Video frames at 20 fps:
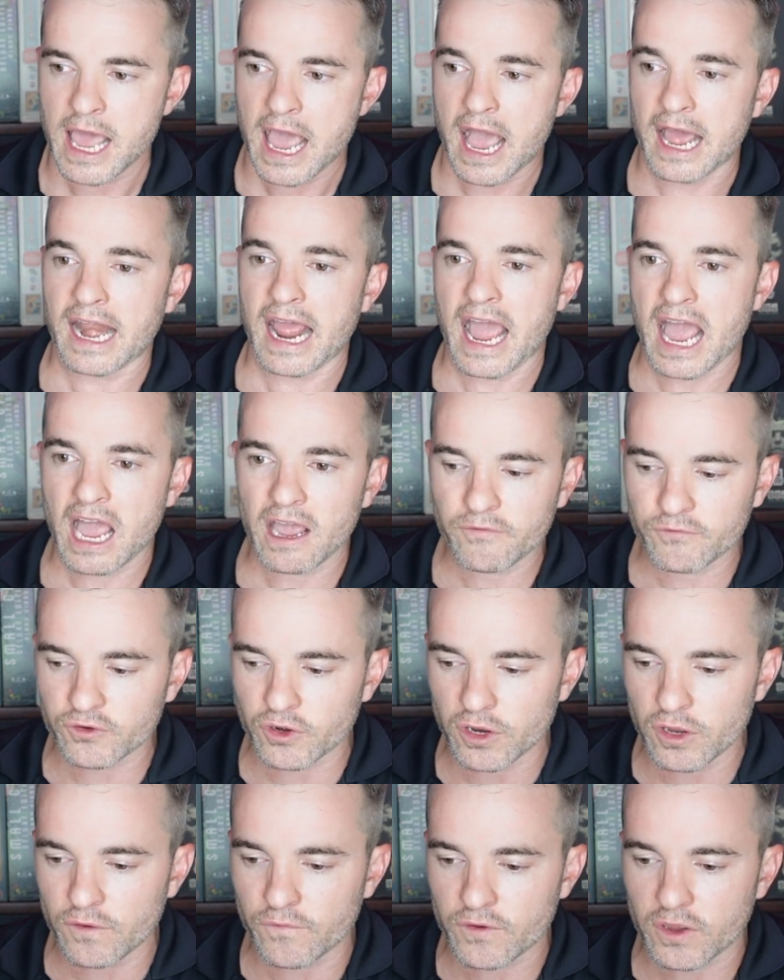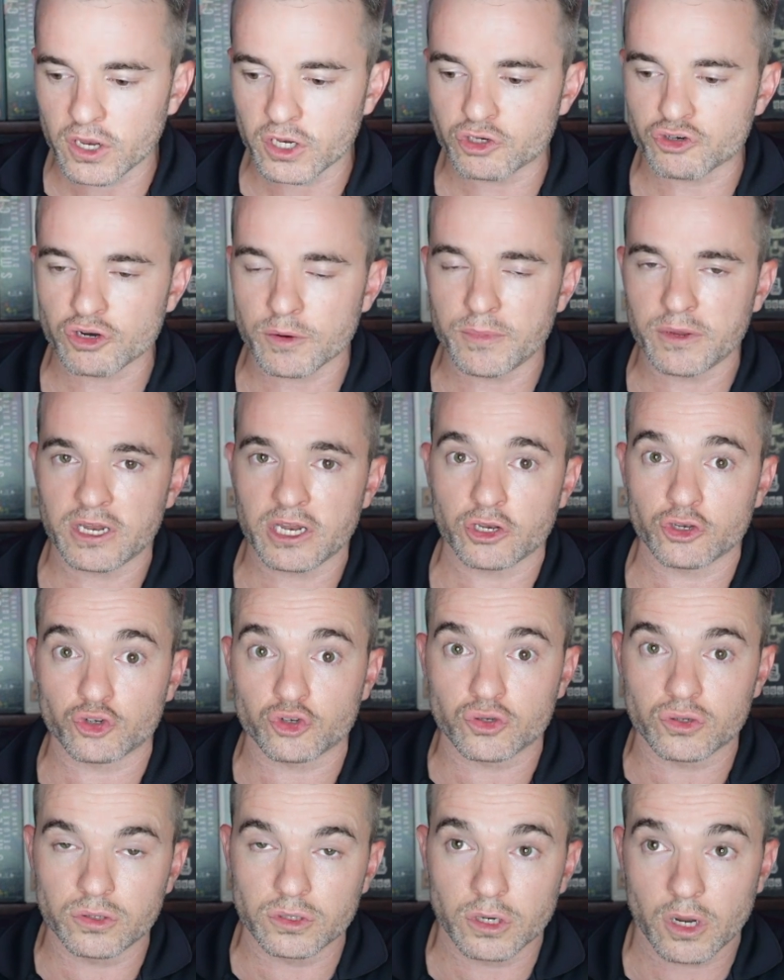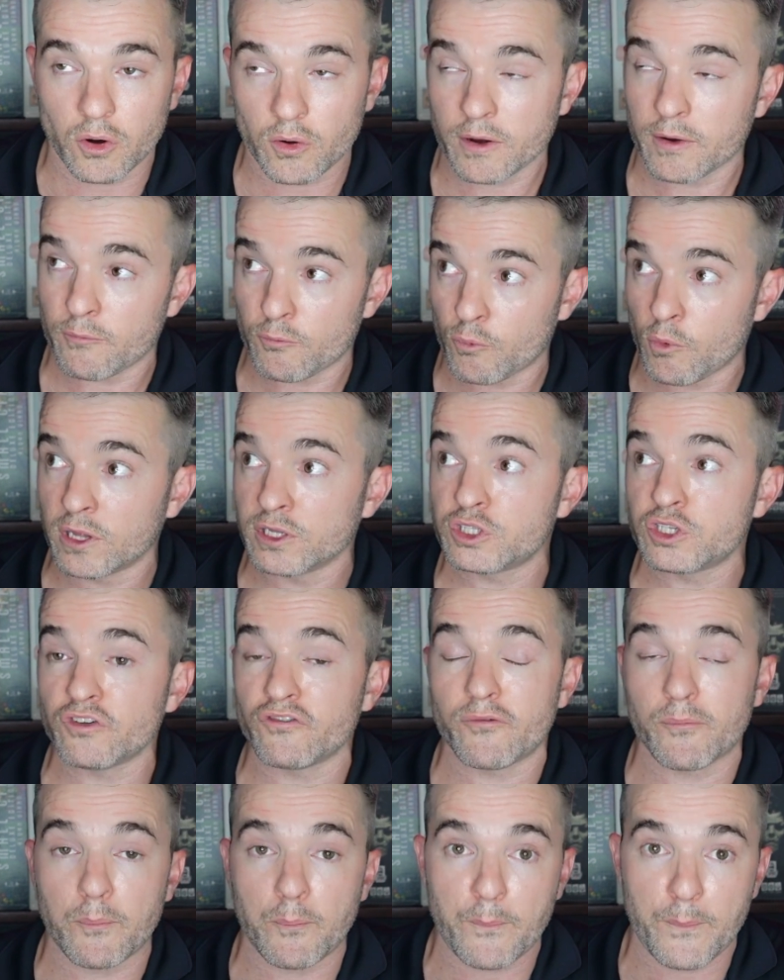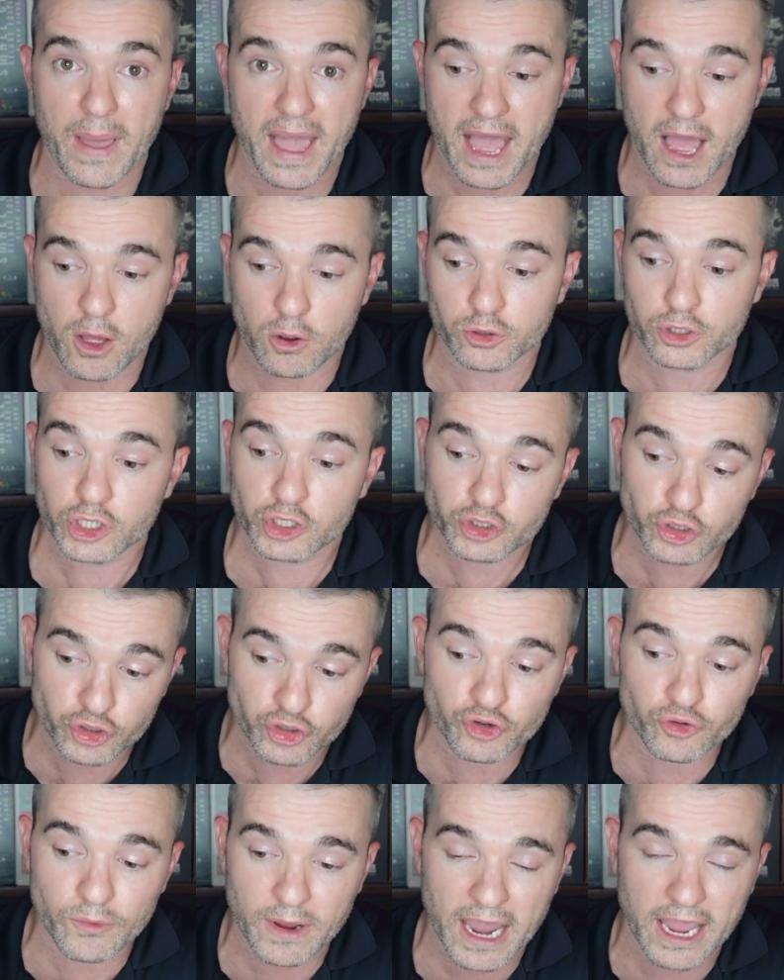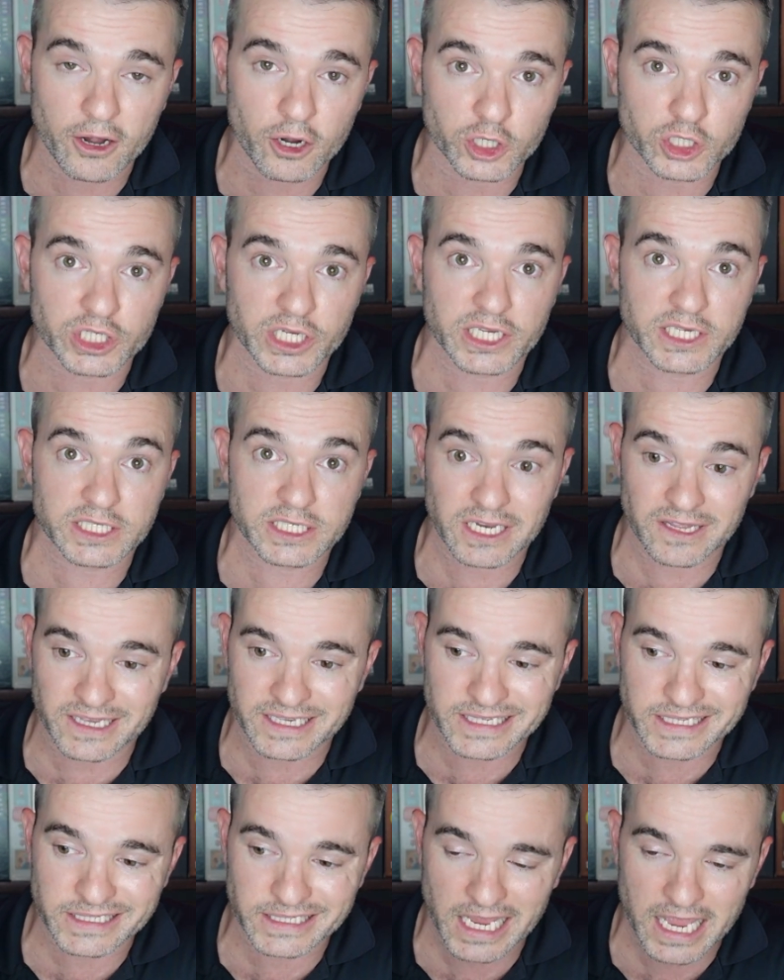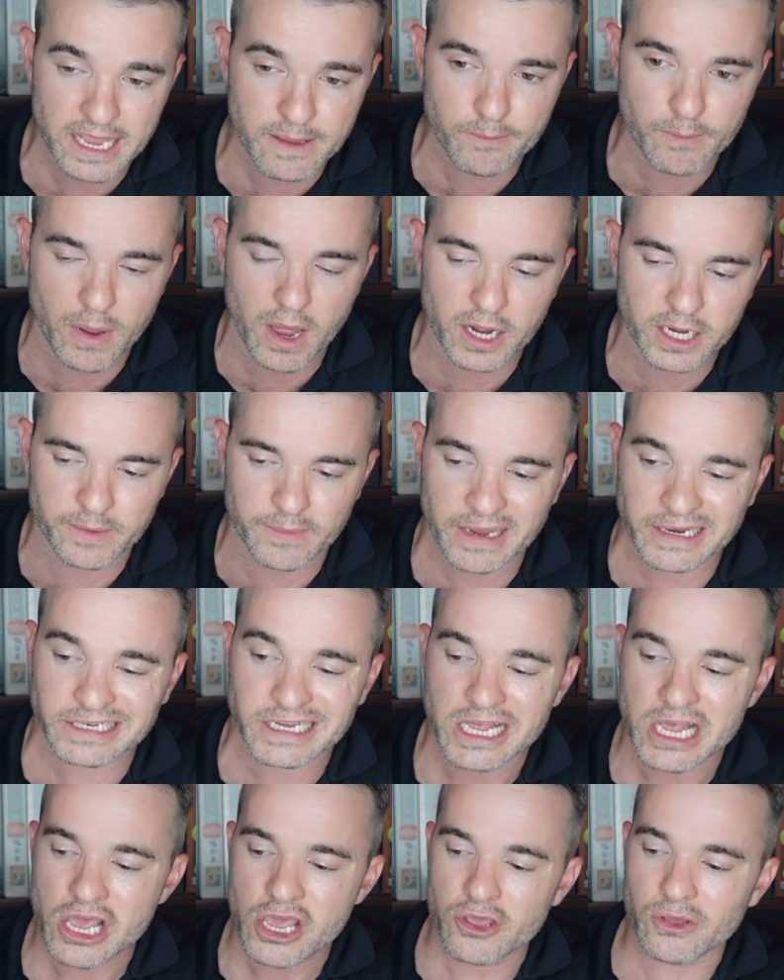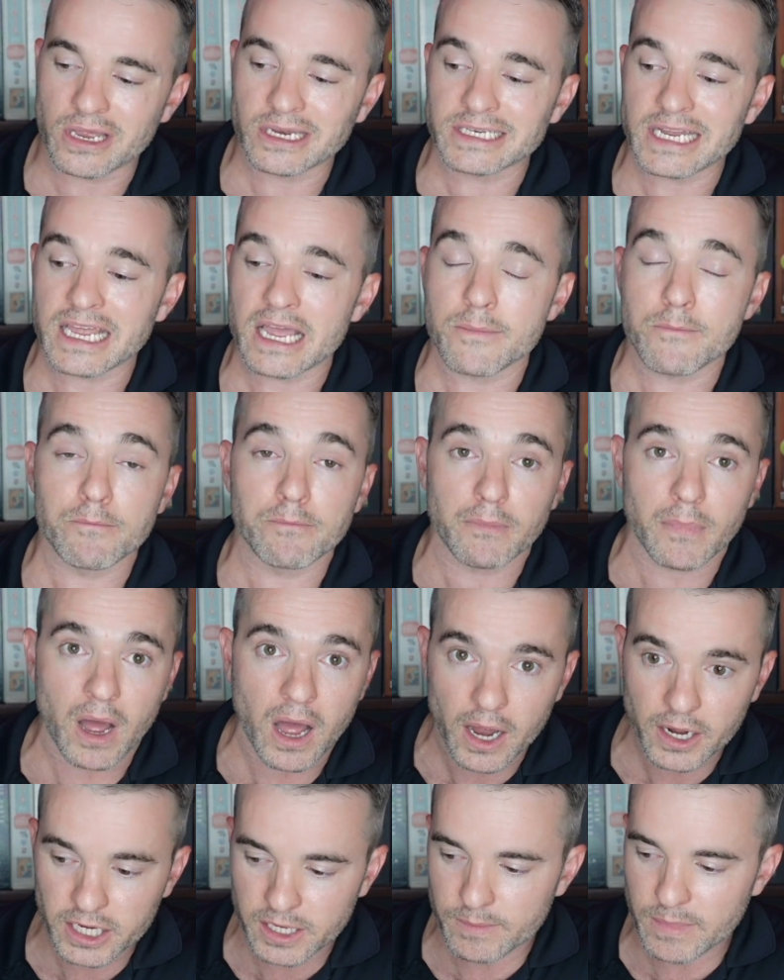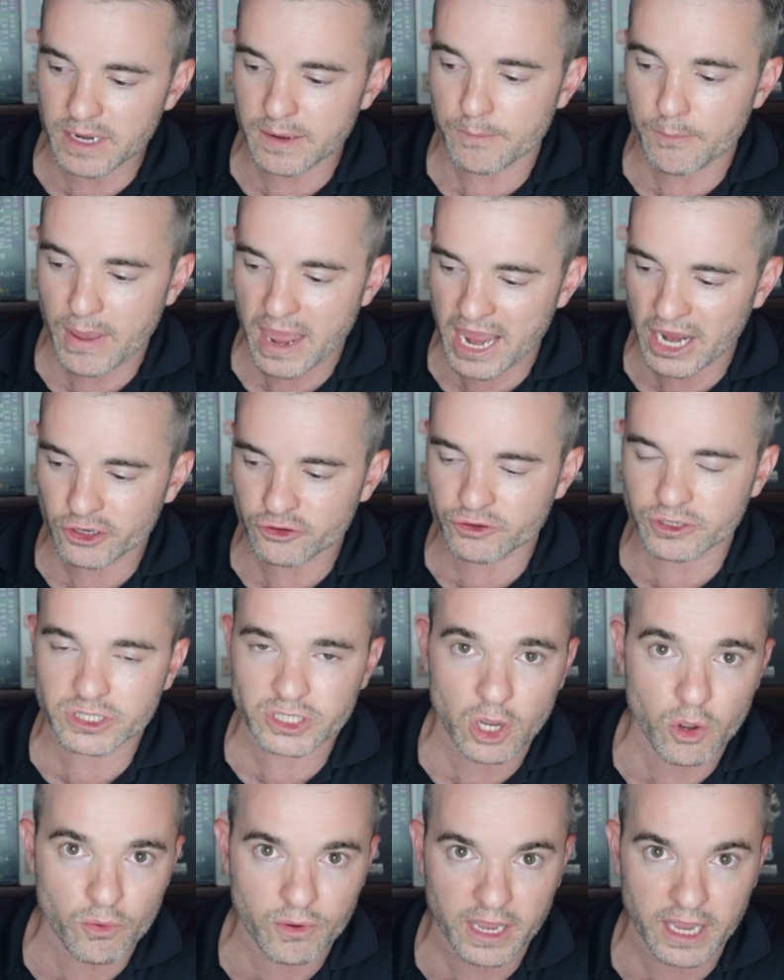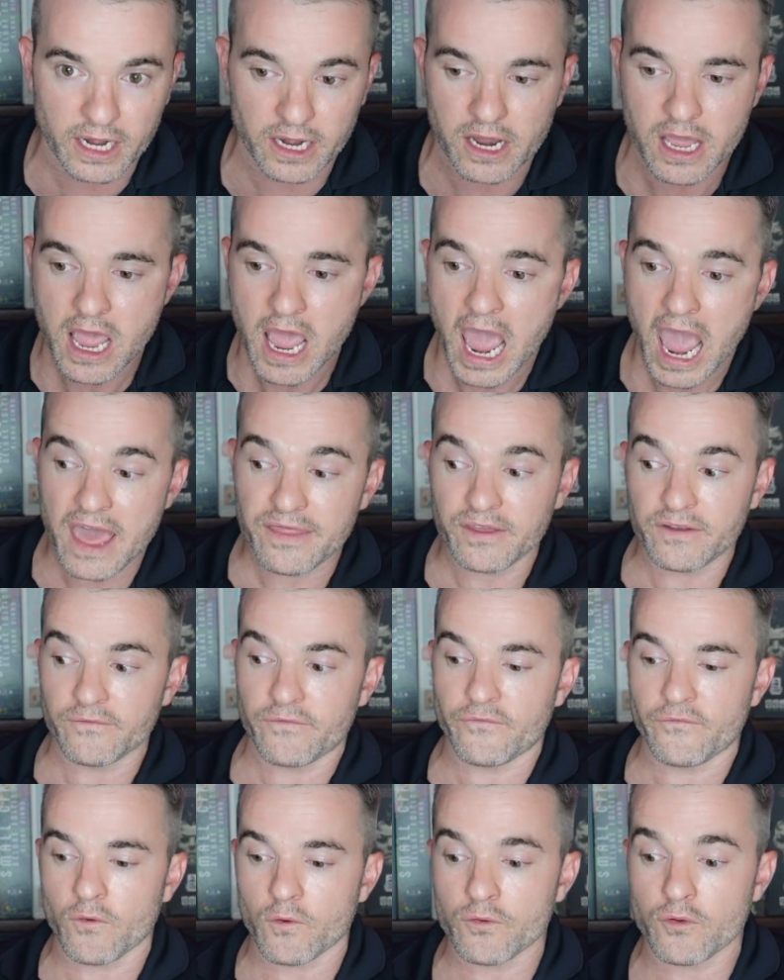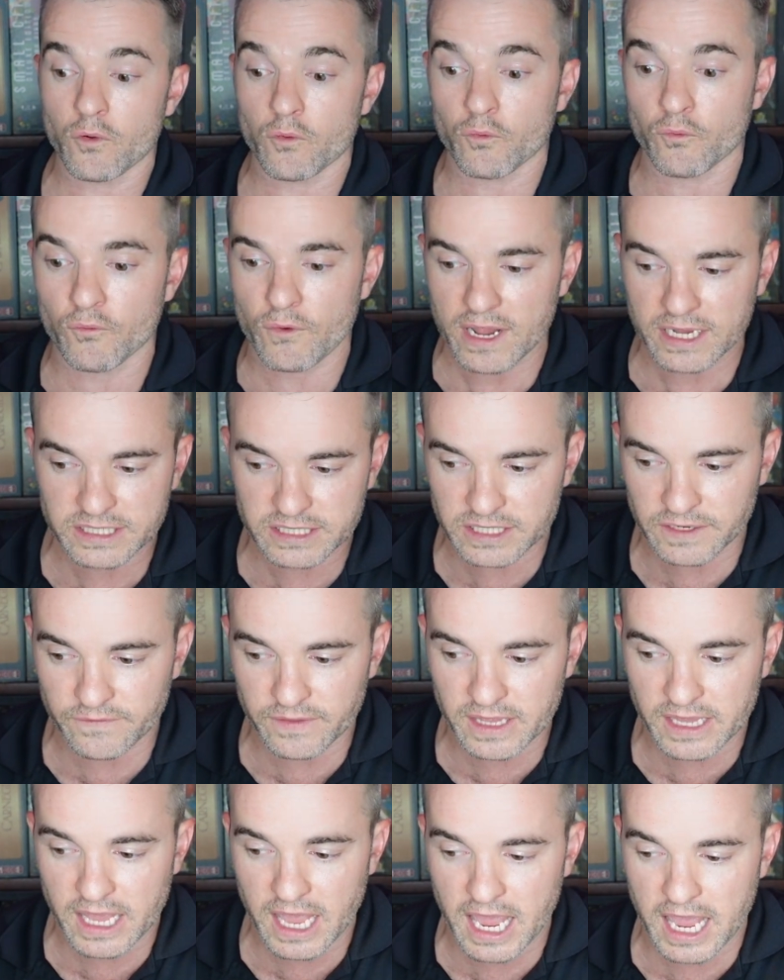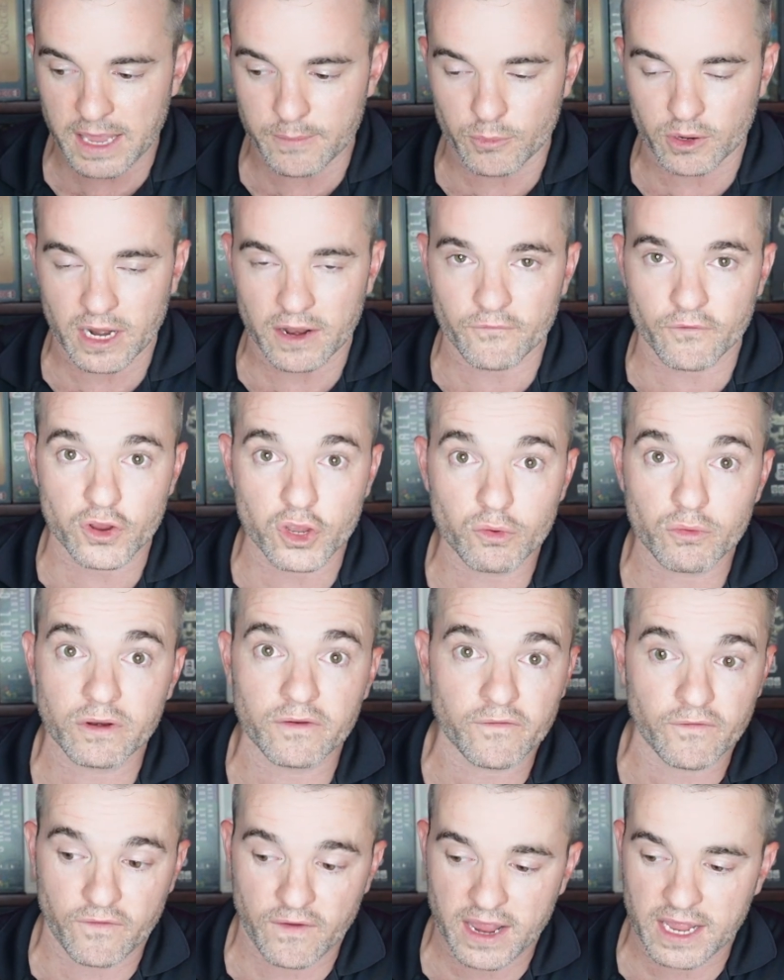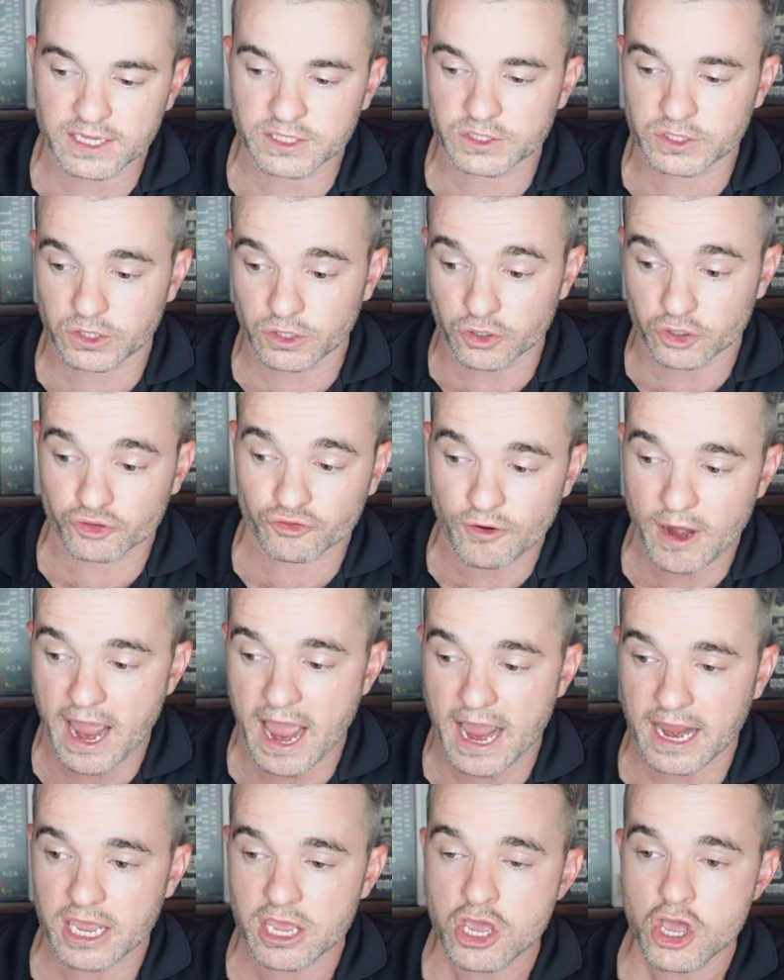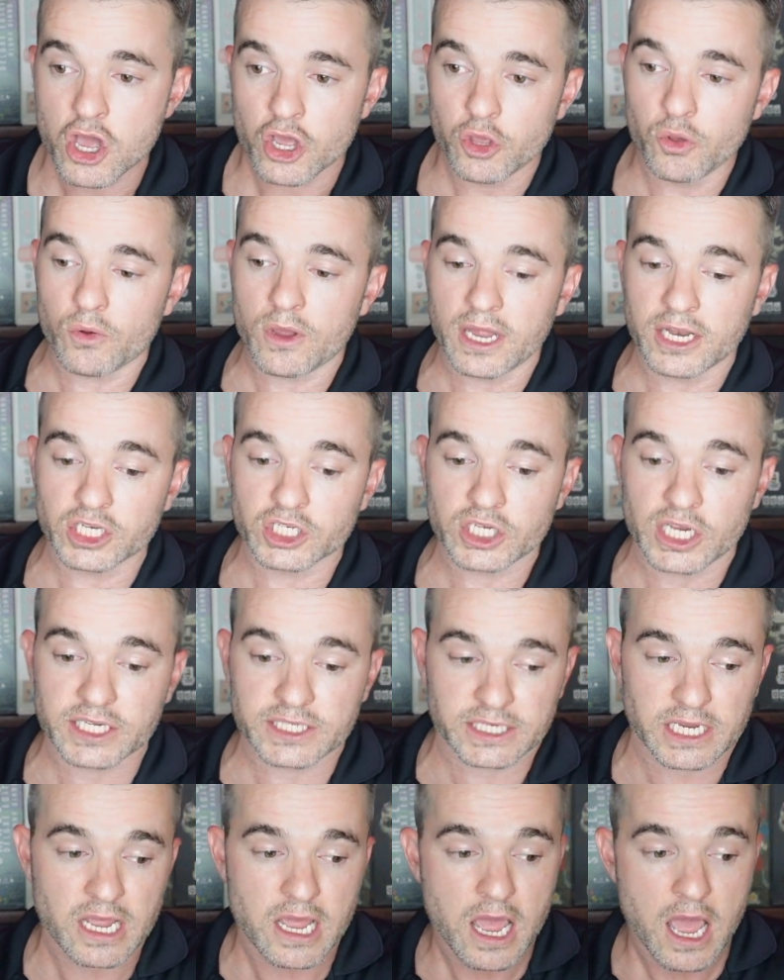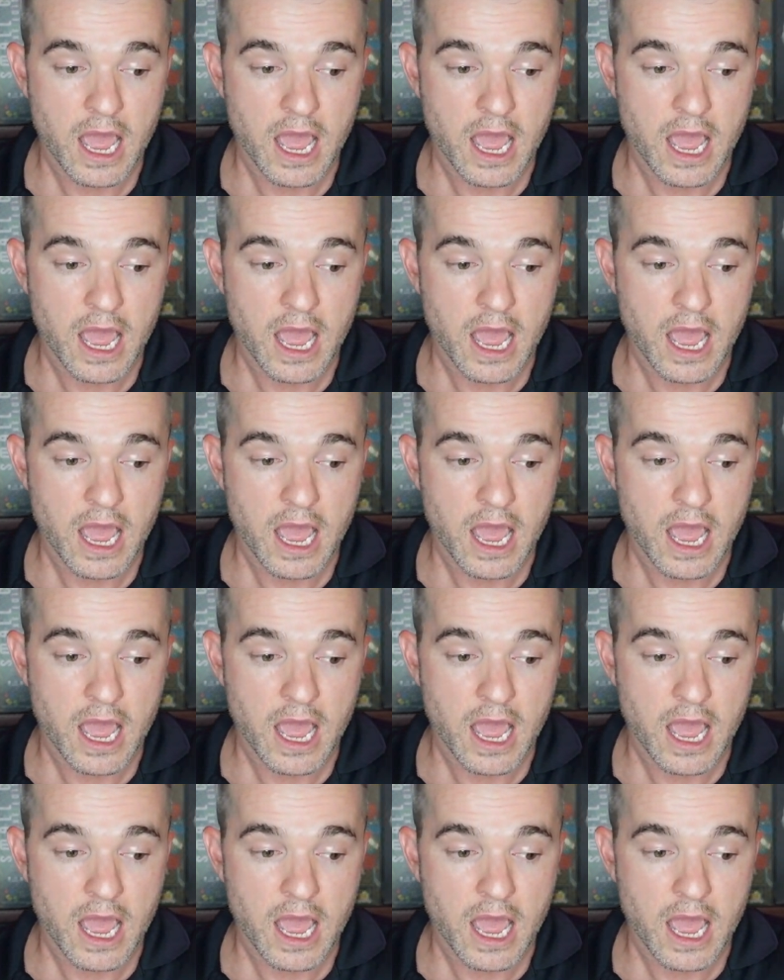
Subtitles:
and after you've contributed or once you've bound 2 energies to the same monument, you can take a monument patron token, and then for the rest of the game, whenever you advance your track, you can just